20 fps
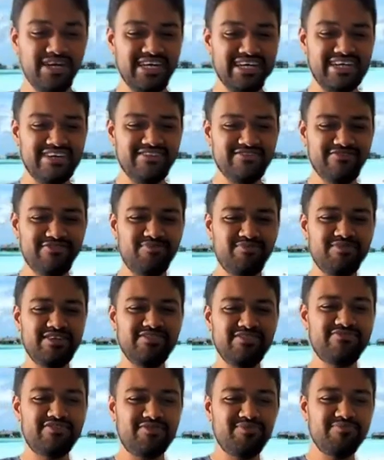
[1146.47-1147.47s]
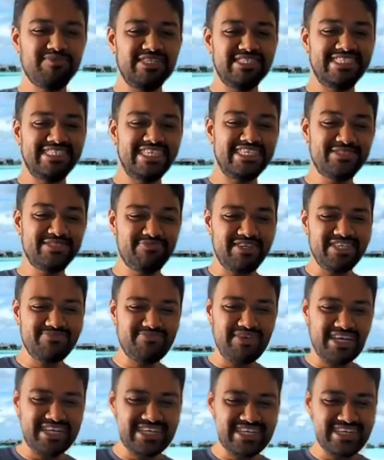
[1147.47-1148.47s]
a business
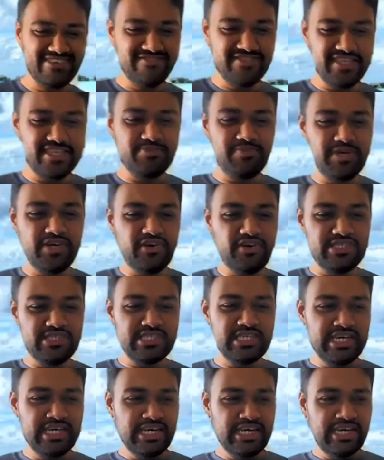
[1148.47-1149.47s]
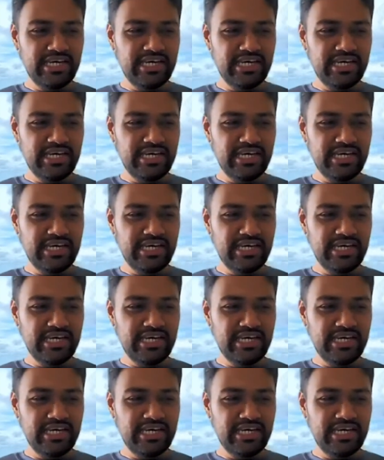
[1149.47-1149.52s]
perspective, just because,